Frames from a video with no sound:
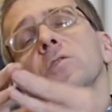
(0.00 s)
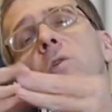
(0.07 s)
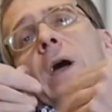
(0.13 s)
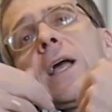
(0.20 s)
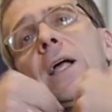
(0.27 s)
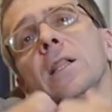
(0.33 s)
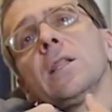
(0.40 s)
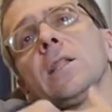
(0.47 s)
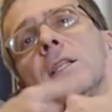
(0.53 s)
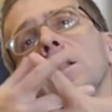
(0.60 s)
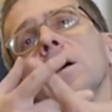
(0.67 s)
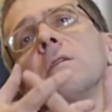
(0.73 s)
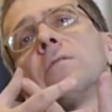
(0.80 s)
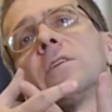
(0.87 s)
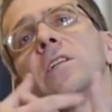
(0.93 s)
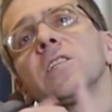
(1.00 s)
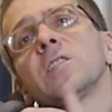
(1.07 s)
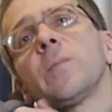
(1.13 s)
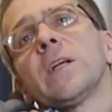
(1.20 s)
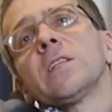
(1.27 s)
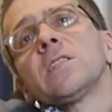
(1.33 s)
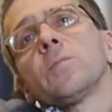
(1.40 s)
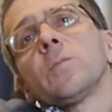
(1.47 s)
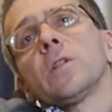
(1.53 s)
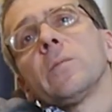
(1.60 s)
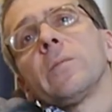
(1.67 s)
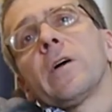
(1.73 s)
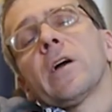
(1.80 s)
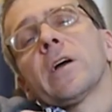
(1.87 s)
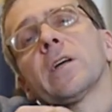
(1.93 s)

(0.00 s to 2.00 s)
So I clearly love indispensable America.